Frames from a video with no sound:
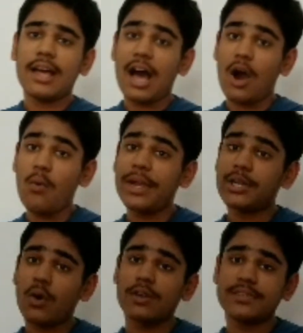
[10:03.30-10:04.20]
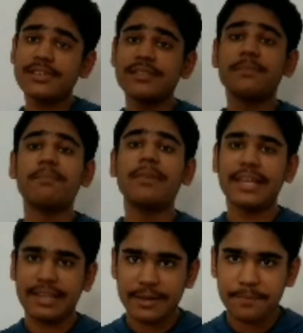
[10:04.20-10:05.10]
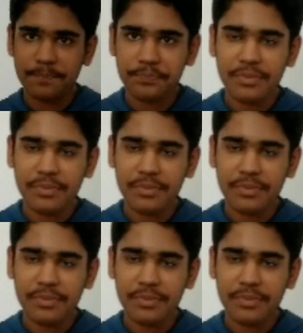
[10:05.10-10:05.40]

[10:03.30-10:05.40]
How it causes malaria.